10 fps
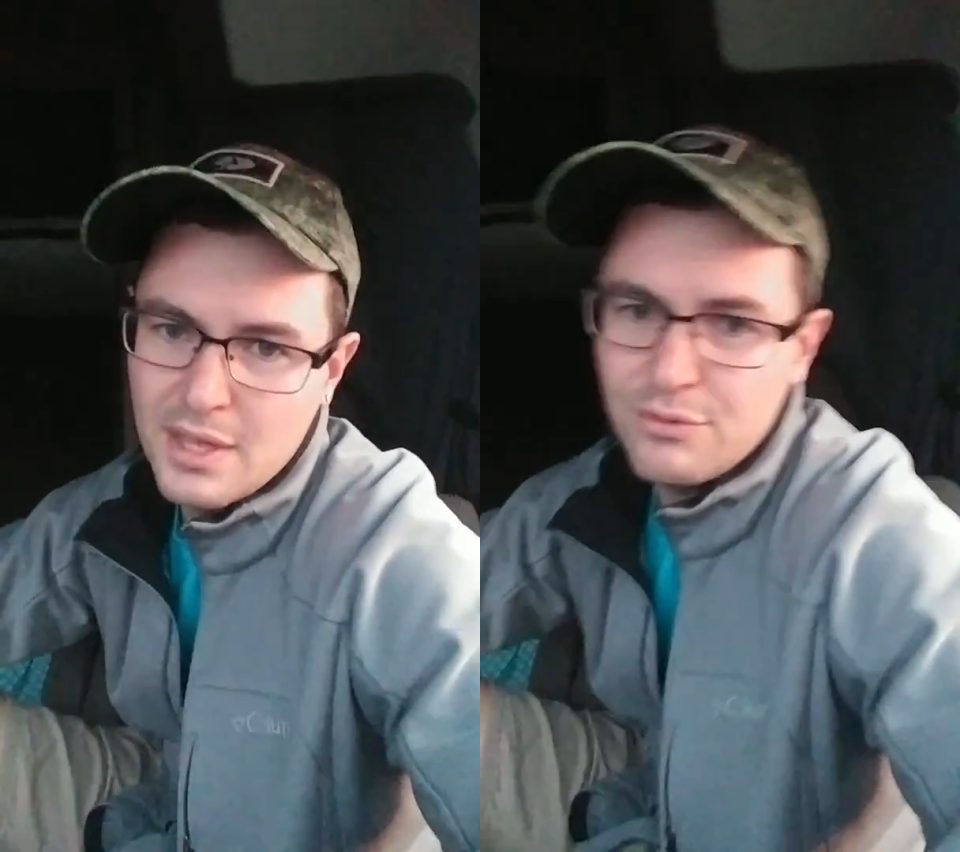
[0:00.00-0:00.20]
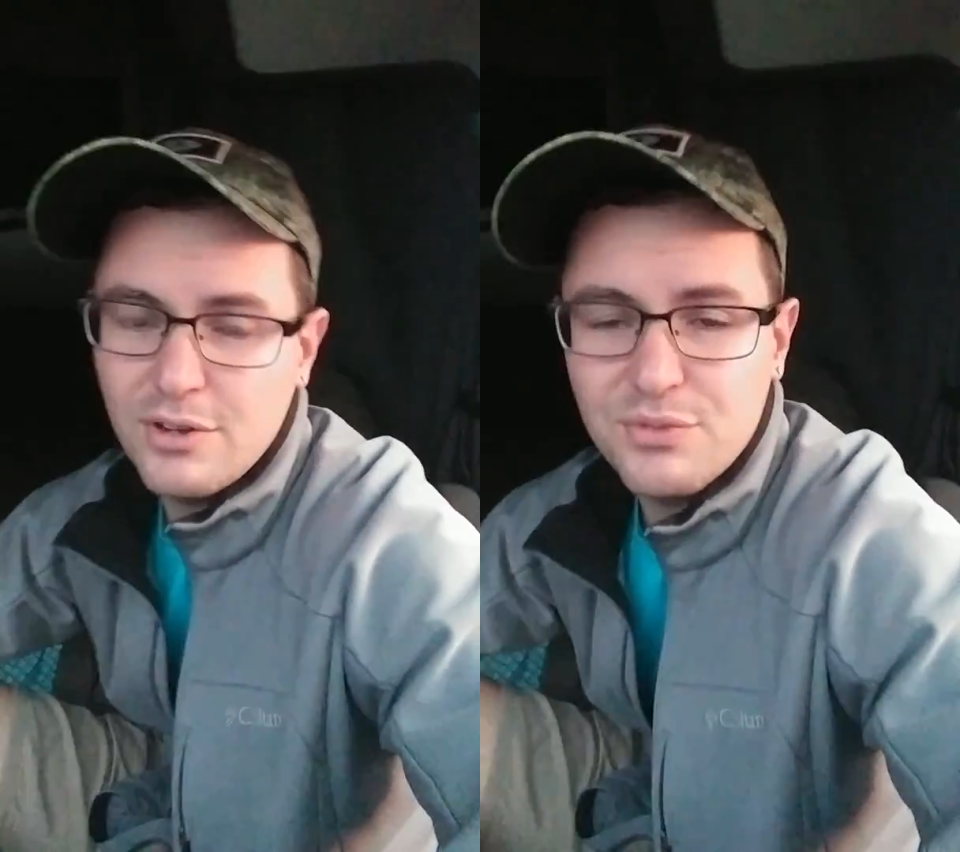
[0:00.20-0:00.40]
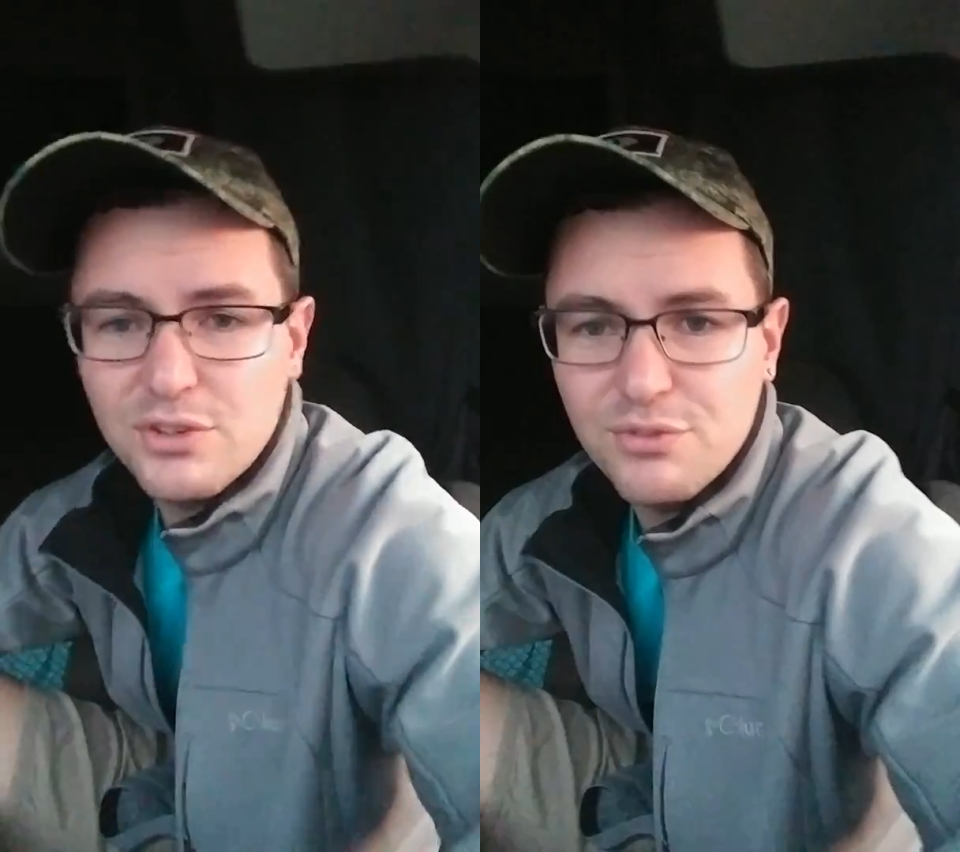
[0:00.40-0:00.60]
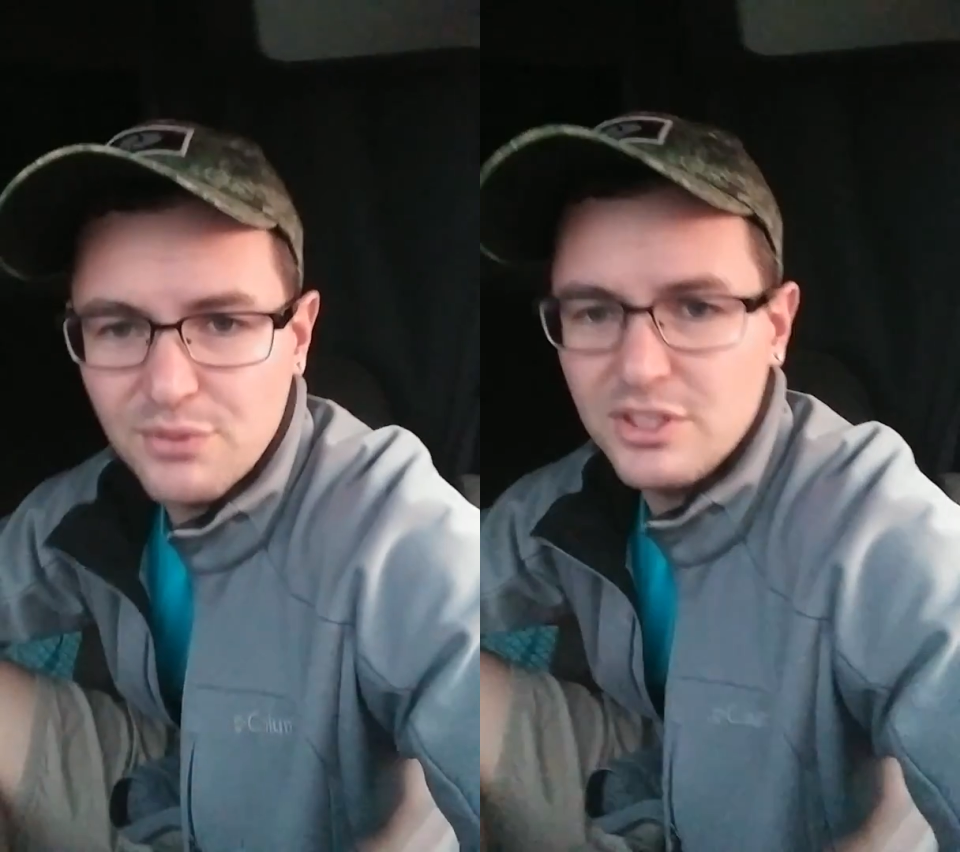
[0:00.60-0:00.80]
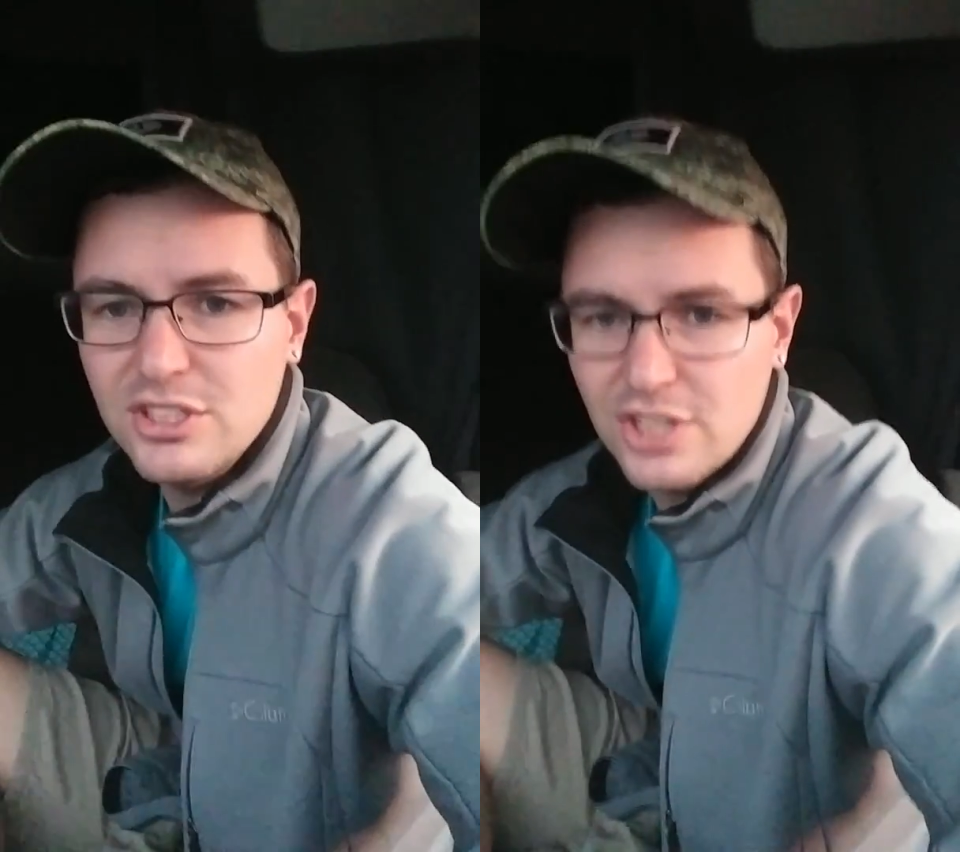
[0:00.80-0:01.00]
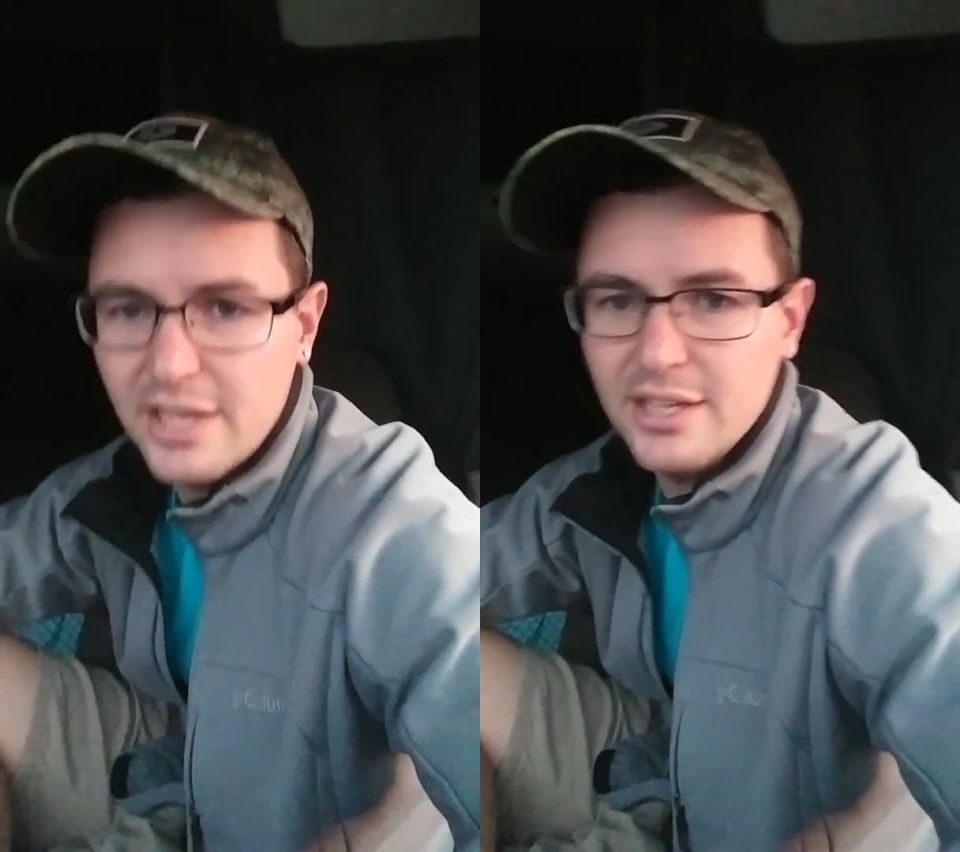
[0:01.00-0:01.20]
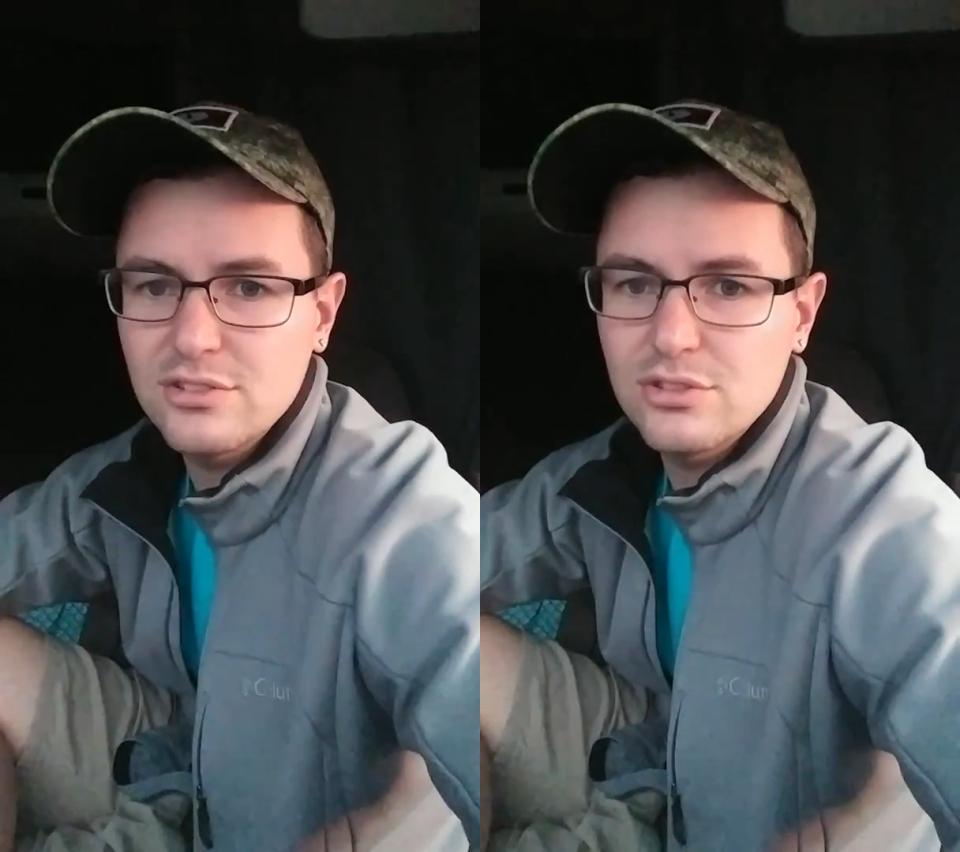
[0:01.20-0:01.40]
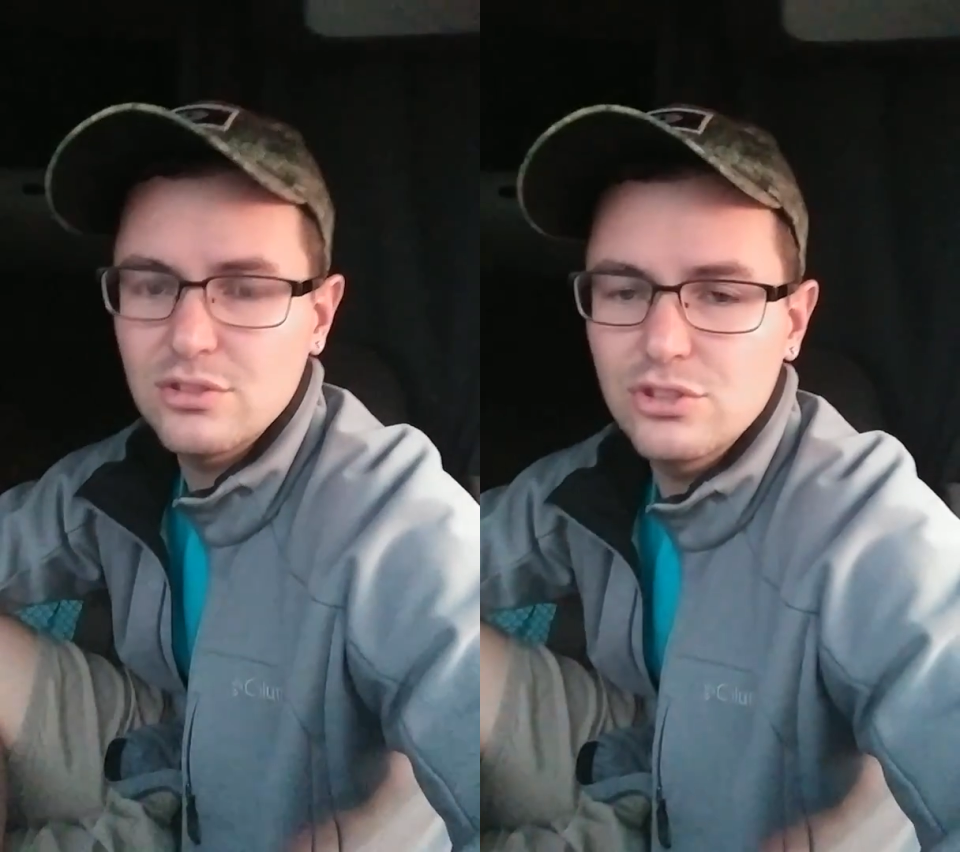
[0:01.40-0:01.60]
50-50 chance